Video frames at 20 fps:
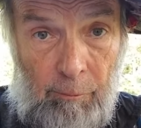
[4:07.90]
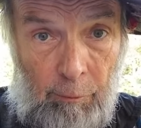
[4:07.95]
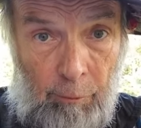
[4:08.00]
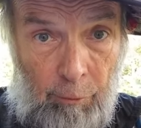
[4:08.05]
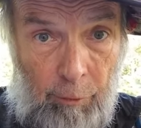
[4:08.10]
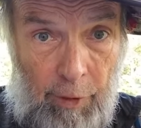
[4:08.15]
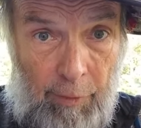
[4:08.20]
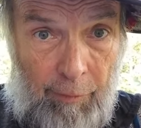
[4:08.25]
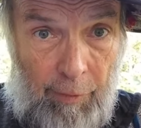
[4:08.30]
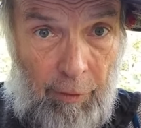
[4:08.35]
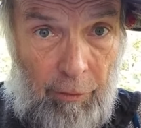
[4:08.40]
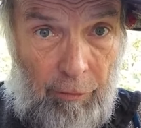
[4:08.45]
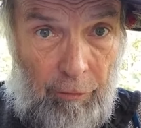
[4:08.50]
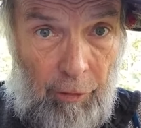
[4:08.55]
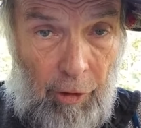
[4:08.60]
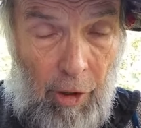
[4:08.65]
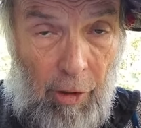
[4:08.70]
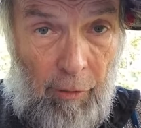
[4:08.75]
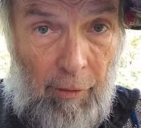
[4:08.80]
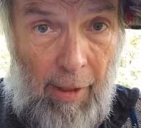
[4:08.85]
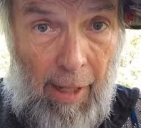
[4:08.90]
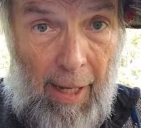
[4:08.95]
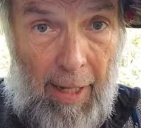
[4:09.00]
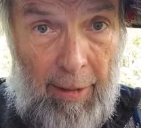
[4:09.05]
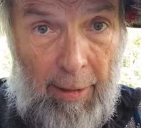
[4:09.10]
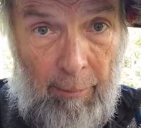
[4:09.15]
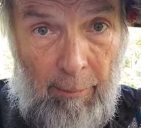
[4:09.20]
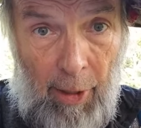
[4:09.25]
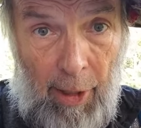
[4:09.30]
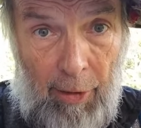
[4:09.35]
Weaving through all
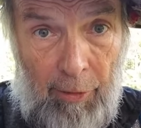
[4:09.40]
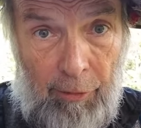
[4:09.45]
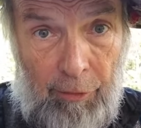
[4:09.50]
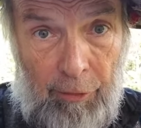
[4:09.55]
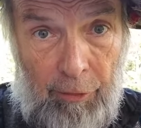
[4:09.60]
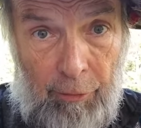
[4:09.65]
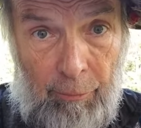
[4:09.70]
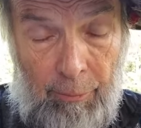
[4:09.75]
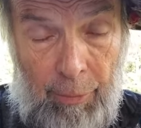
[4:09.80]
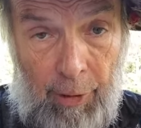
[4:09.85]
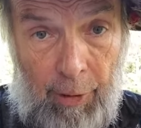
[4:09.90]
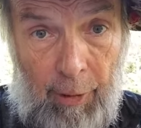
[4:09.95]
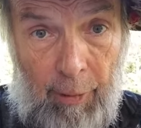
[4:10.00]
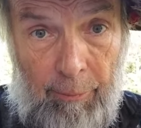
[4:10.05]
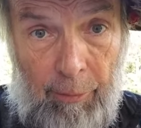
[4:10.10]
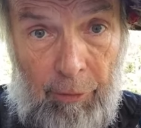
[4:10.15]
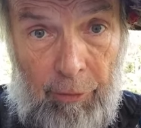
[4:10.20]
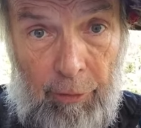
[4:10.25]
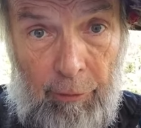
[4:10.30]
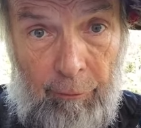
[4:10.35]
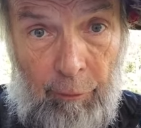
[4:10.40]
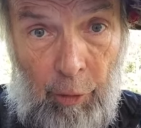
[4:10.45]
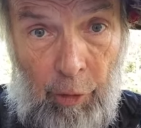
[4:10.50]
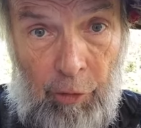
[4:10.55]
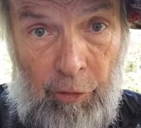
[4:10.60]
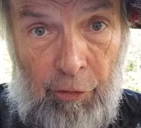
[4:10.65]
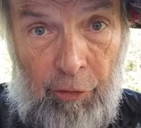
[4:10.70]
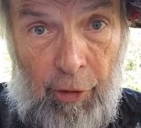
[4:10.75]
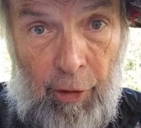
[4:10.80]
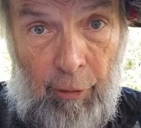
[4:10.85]
that, he manages to pick up his
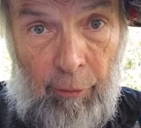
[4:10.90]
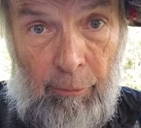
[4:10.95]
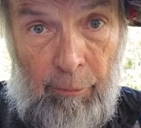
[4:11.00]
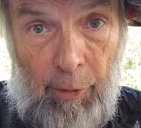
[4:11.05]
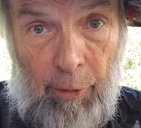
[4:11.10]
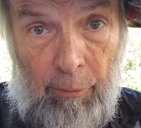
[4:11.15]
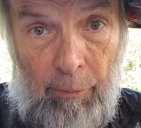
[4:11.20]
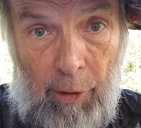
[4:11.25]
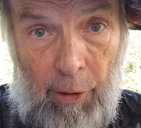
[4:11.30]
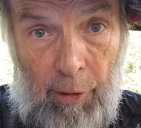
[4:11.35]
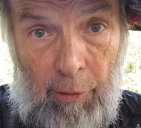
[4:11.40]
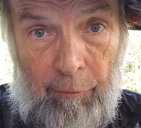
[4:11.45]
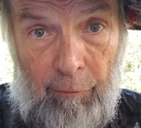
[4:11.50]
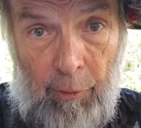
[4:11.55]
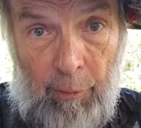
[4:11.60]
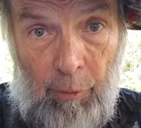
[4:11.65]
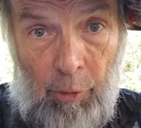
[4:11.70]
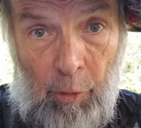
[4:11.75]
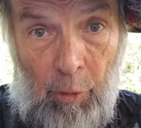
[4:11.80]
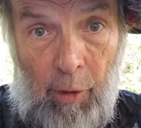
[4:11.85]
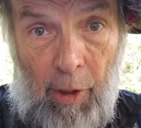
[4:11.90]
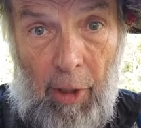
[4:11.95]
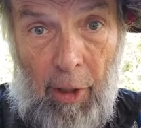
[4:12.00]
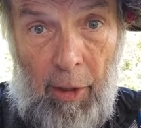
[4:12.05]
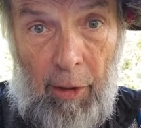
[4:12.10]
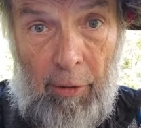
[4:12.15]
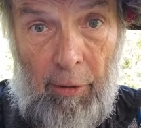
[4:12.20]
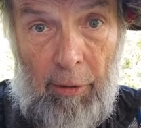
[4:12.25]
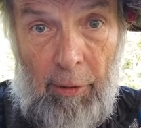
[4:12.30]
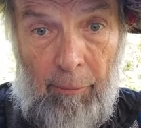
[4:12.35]
divorce settlement money from
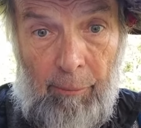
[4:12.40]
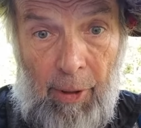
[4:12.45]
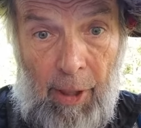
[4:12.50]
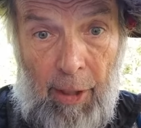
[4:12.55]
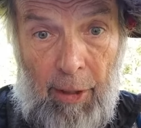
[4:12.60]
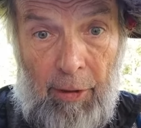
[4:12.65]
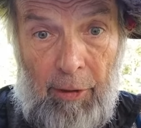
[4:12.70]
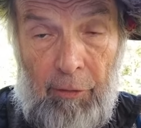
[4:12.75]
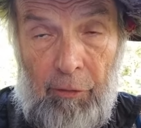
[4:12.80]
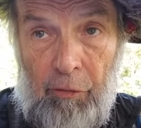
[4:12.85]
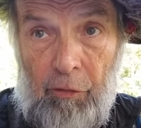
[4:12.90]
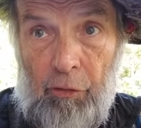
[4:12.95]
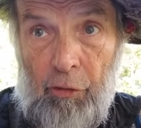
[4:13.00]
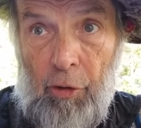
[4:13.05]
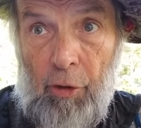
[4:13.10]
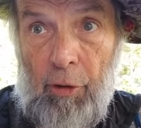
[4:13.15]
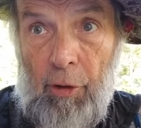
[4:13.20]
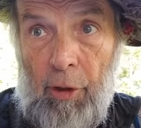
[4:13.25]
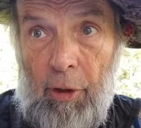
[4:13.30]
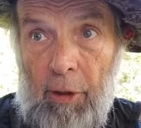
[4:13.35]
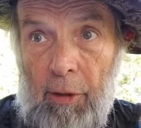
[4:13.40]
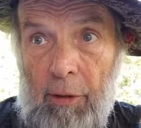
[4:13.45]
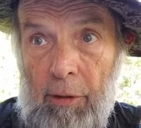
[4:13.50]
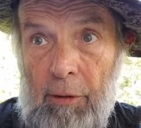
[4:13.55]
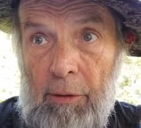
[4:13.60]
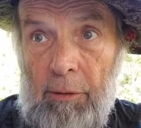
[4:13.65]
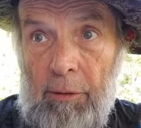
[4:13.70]
Gwen in a bank in Zurich.